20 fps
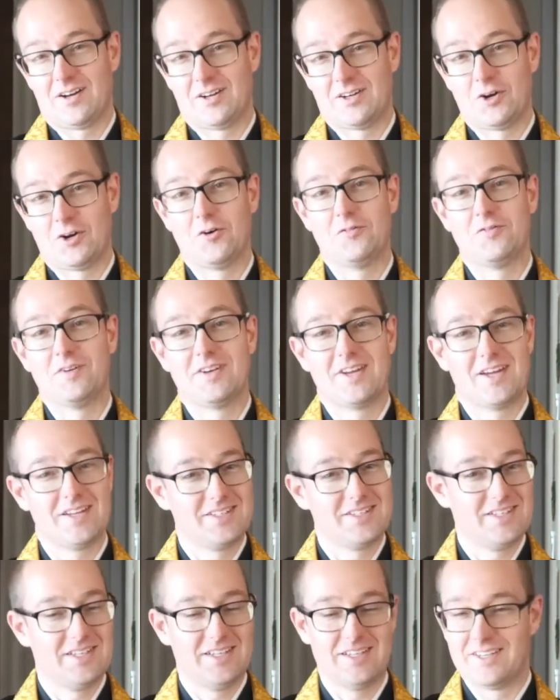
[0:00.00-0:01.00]

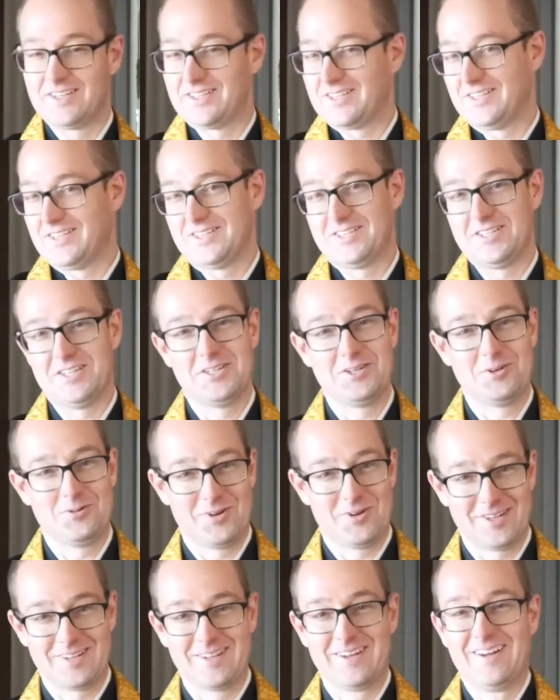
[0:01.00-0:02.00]
COVID-19 and
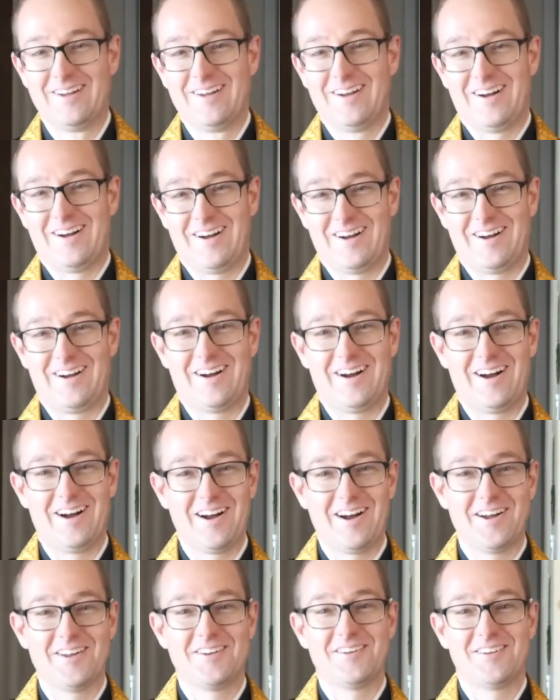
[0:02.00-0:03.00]
continuing
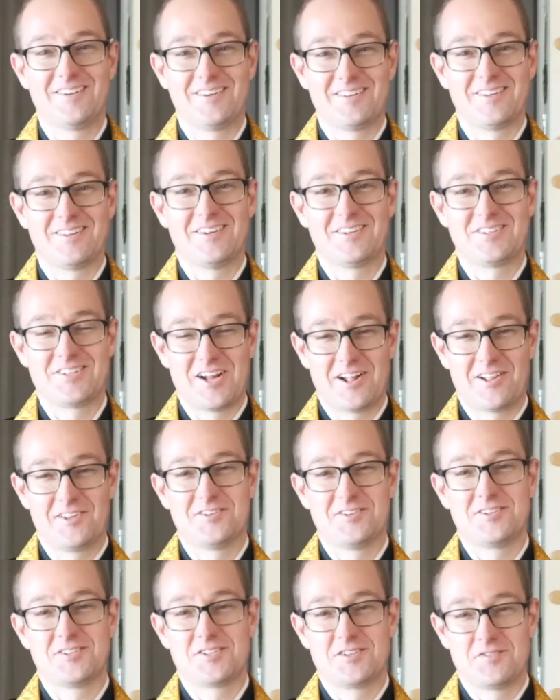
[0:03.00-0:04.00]
on the
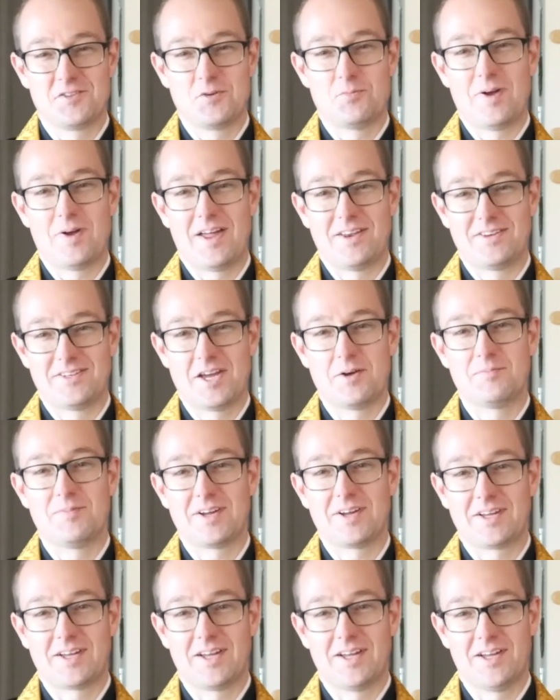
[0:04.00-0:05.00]
challenges of the
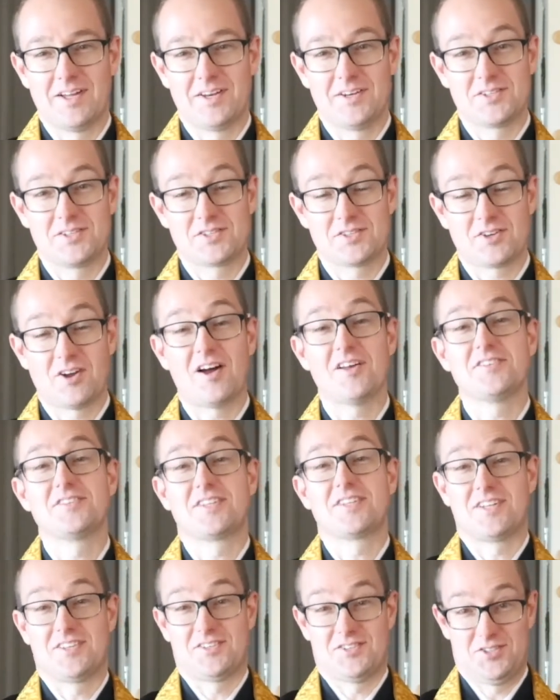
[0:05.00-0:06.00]
pandemic, and it's
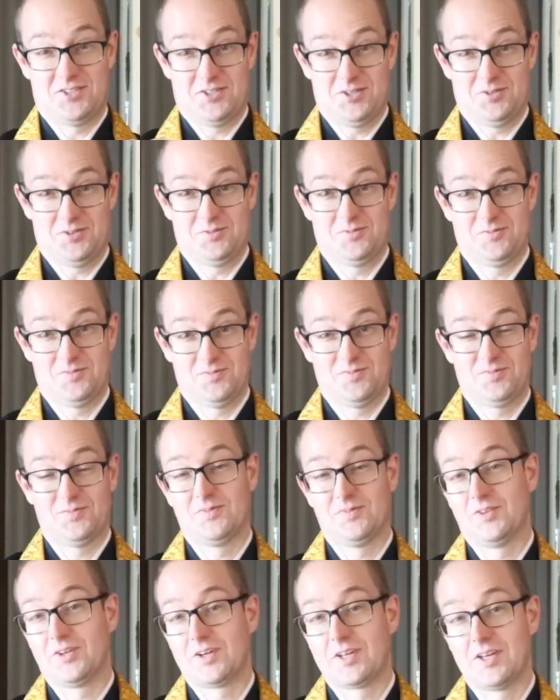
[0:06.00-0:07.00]
causing us to
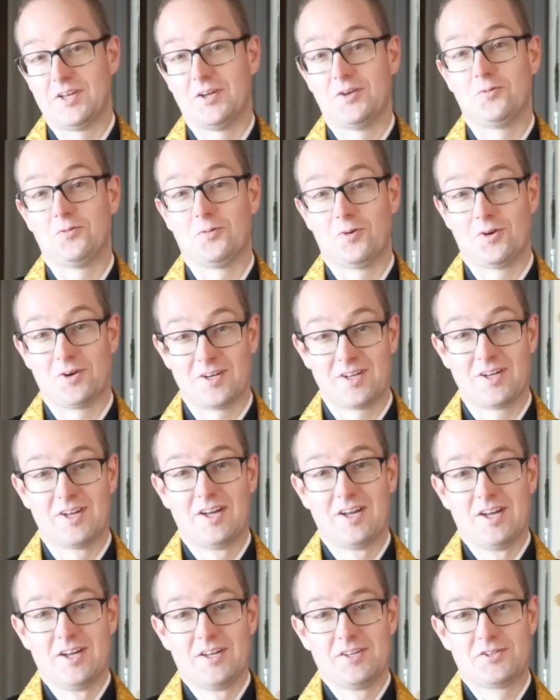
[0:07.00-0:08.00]
look inward.
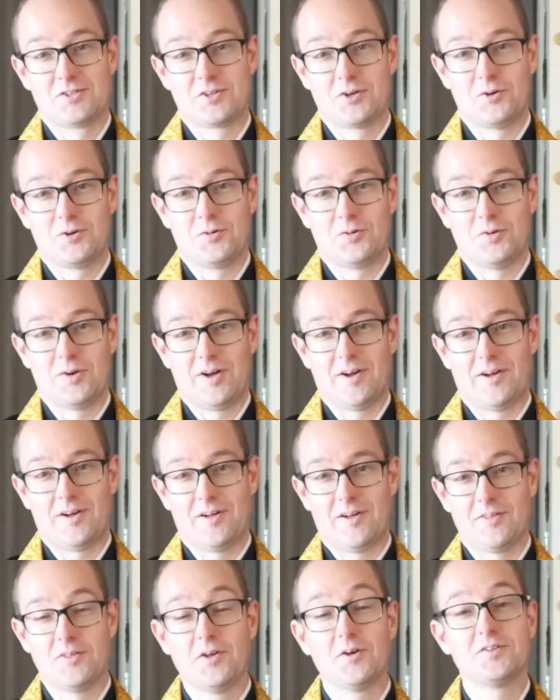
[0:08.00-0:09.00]
So
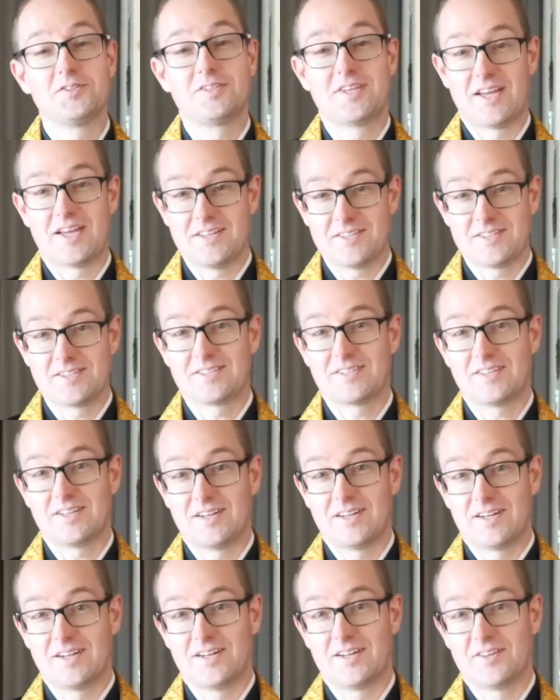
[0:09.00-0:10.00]
in those days,
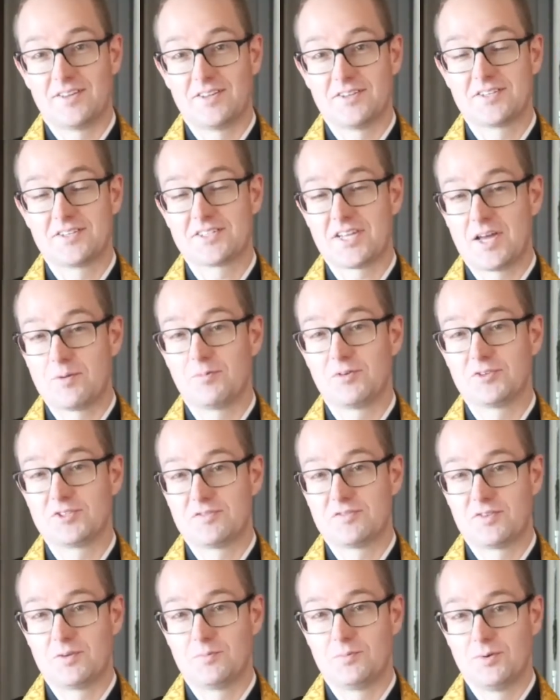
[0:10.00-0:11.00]
the disciples
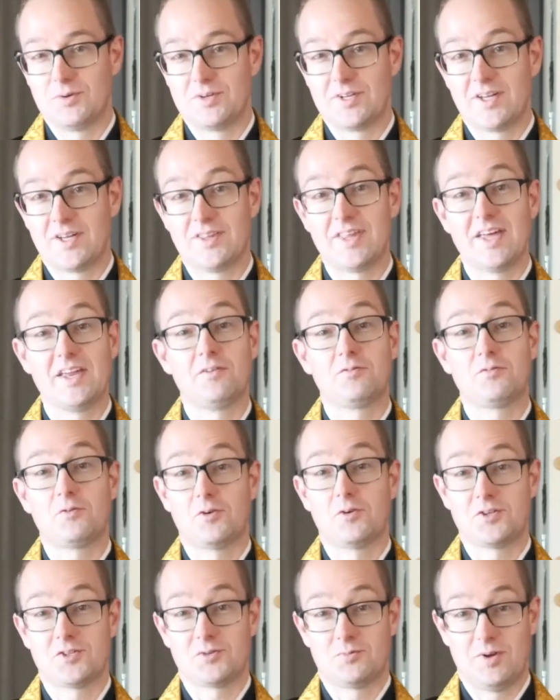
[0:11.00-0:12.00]
of the Buddha then of
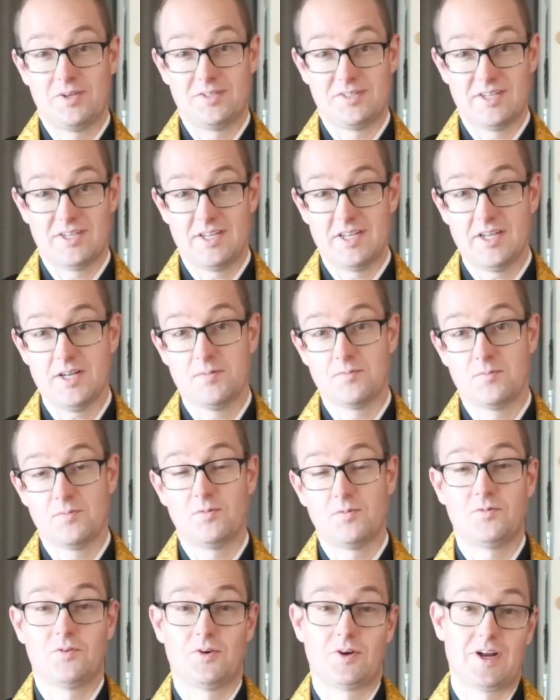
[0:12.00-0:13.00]
course went to him
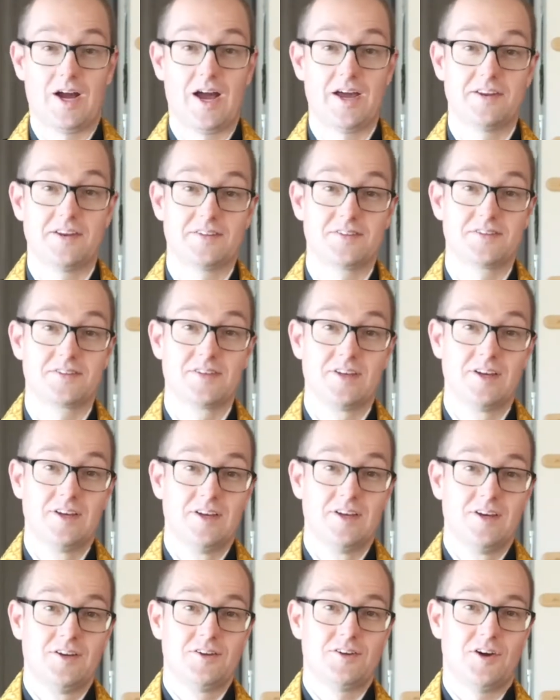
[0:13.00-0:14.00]
for guidance
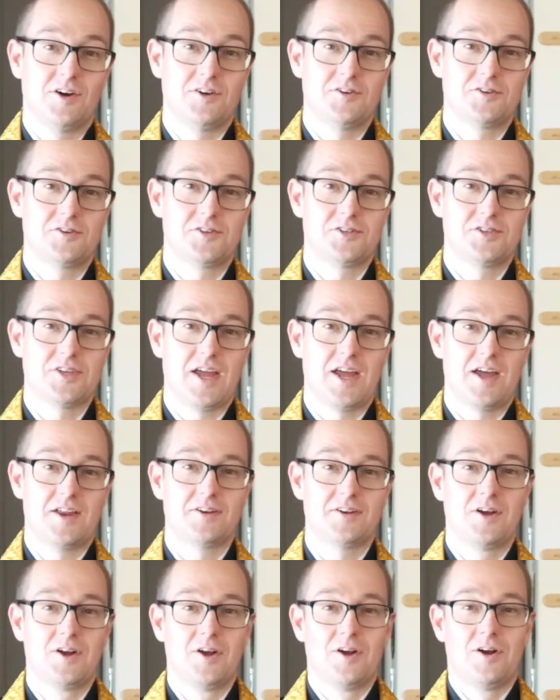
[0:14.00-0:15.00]
to understand